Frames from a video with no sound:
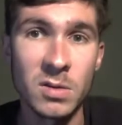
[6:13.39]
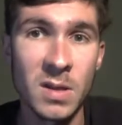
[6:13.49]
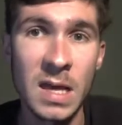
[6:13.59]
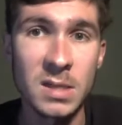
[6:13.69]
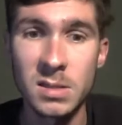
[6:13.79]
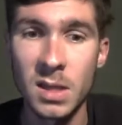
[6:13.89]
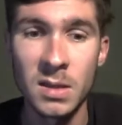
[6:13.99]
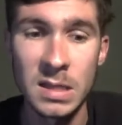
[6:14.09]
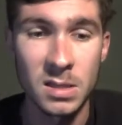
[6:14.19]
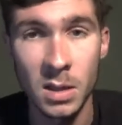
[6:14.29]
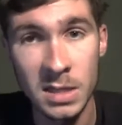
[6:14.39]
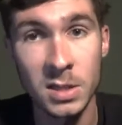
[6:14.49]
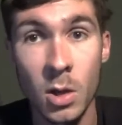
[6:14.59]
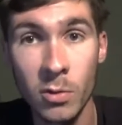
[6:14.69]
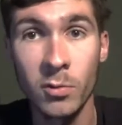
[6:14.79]
and that's and that's a lot to
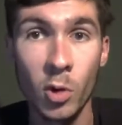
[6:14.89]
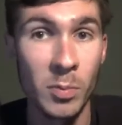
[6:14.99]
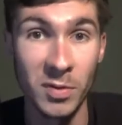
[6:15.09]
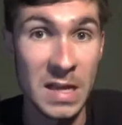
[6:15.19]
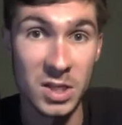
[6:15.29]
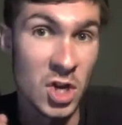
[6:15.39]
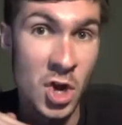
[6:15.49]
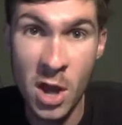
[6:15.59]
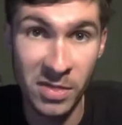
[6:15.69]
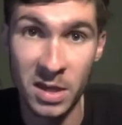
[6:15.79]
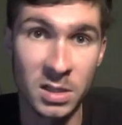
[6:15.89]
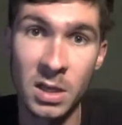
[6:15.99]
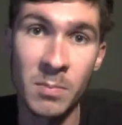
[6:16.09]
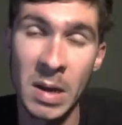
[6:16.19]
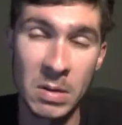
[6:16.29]
go through, but that's nothing
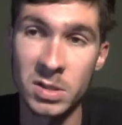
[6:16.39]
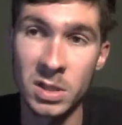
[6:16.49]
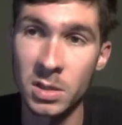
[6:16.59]
compared to,